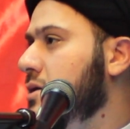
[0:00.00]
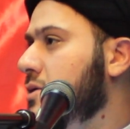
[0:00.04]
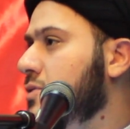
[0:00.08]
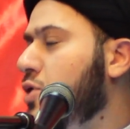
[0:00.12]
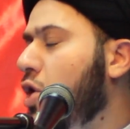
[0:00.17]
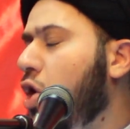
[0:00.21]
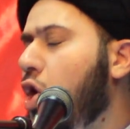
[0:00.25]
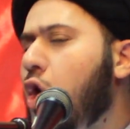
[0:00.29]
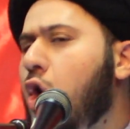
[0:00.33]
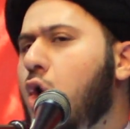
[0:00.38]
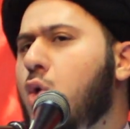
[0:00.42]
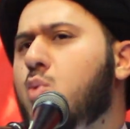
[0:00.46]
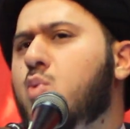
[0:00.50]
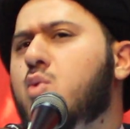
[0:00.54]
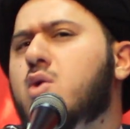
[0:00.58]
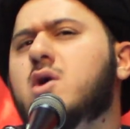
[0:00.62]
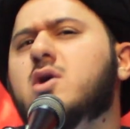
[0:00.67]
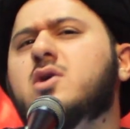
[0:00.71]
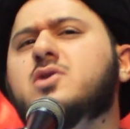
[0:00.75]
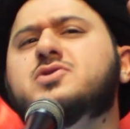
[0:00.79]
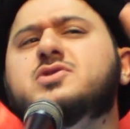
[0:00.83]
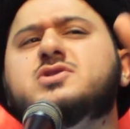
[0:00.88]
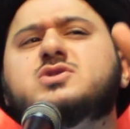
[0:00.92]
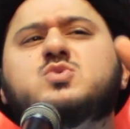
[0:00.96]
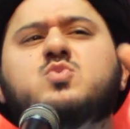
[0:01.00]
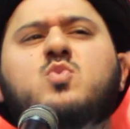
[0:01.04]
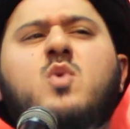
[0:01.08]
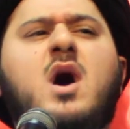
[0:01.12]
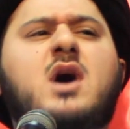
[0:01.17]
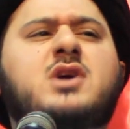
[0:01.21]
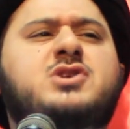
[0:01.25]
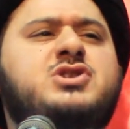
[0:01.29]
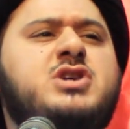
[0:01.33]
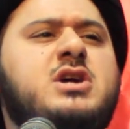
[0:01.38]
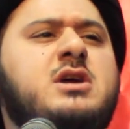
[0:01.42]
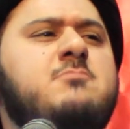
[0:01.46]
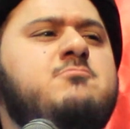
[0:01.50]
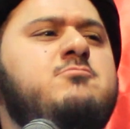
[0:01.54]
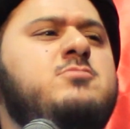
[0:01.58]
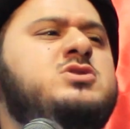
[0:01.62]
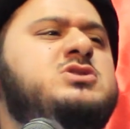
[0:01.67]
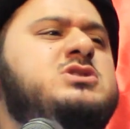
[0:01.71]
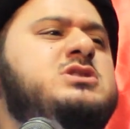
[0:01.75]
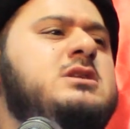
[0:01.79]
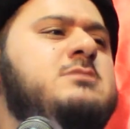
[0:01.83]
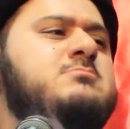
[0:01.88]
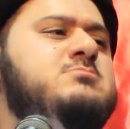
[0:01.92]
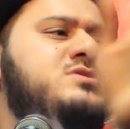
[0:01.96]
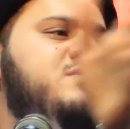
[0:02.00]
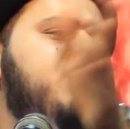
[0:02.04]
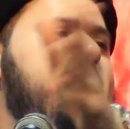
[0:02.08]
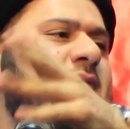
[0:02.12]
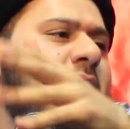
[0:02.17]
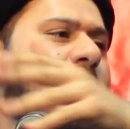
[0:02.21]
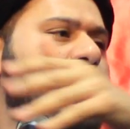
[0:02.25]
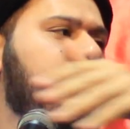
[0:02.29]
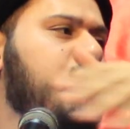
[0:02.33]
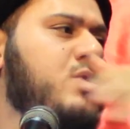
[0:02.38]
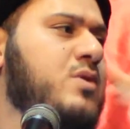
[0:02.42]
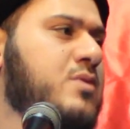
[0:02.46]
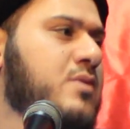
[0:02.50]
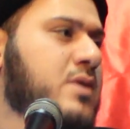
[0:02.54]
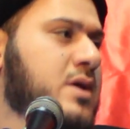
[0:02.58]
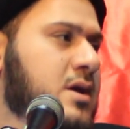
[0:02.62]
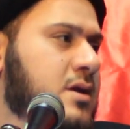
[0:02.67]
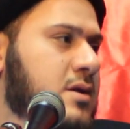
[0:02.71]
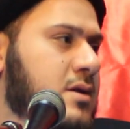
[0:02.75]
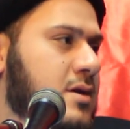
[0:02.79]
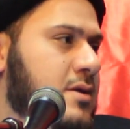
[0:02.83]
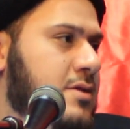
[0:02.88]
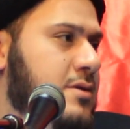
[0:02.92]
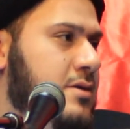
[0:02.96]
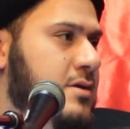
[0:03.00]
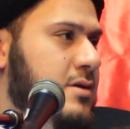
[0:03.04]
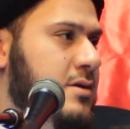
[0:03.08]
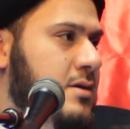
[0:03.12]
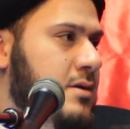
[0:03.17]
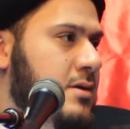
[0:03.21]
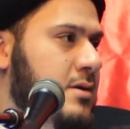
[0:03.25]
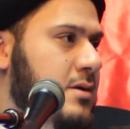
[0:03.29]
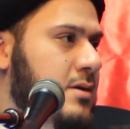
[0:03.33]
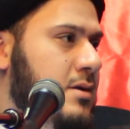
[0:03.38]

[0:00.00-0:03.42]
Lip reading: The whole world is watching Muslims fight with one another.